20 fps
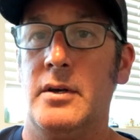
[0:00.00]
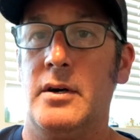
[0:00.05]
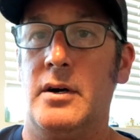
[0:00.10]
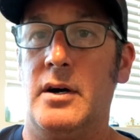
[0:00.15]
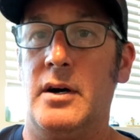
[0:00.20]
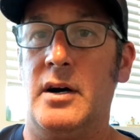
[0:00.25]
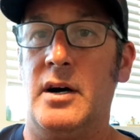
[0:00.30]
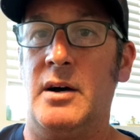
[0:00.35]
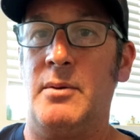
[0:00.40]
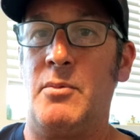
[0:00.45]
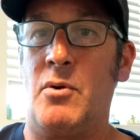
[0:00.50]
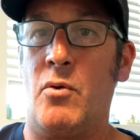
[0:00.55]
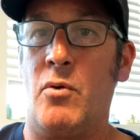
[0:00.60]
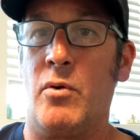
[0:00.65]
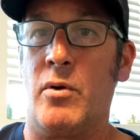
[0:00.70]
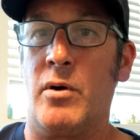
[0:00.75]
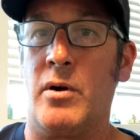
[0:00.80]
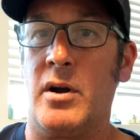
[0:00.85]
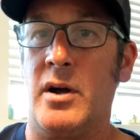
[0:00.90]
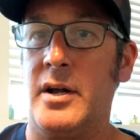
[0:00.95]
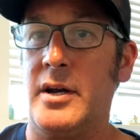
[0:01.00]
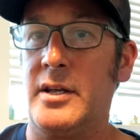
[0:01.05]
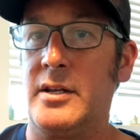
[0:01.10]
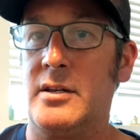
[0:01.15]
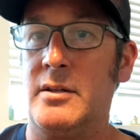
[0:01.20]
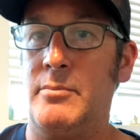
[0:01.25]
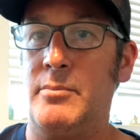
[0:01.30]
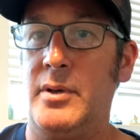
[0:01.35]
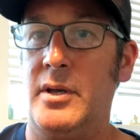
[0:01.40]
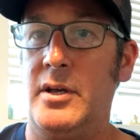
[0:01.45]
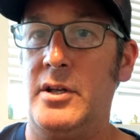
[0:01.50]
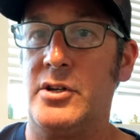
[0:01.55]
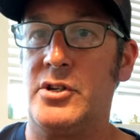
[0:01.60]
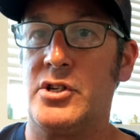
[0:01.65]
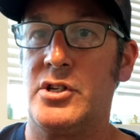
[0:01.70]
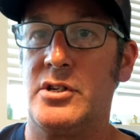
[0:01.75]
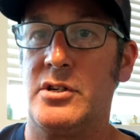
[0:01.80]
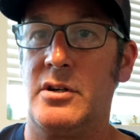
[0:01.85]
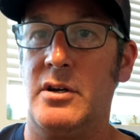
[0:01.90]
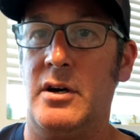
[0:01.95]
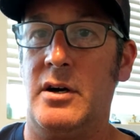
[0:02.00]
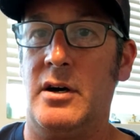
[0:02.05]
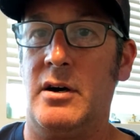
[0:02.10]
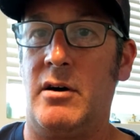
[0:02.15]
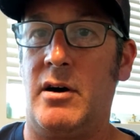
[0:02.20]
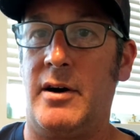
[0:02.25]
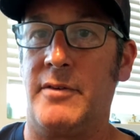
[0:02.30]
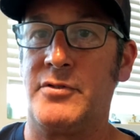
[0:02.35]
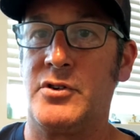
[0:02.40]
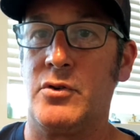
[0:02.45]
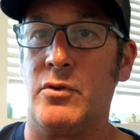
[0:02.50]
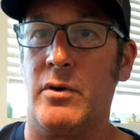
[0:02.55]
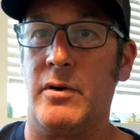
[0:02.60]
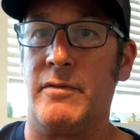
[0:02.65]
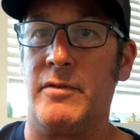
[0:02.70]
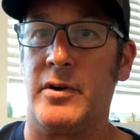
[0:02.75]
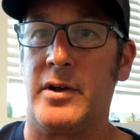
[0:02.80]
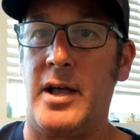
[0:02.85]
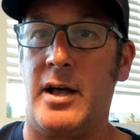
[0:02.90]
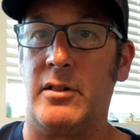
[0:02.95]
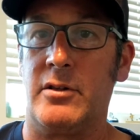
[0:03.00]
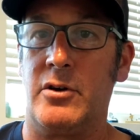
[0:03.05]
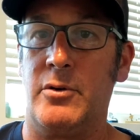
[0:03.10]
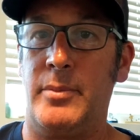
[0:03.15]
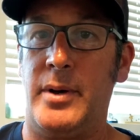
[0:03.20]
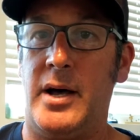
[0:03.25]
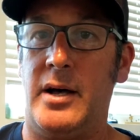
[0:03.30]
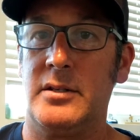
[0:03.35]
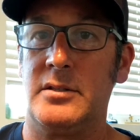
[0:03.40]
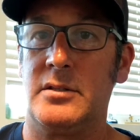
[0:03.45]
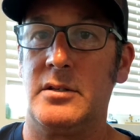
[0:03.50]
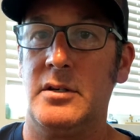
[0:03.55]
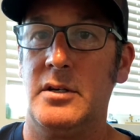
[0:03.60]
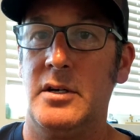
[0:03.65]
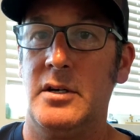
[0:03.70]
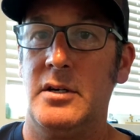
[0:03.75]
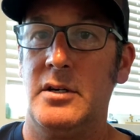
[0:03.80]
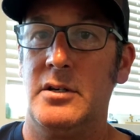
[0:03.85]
or Huntington Beach offshore for calico bass.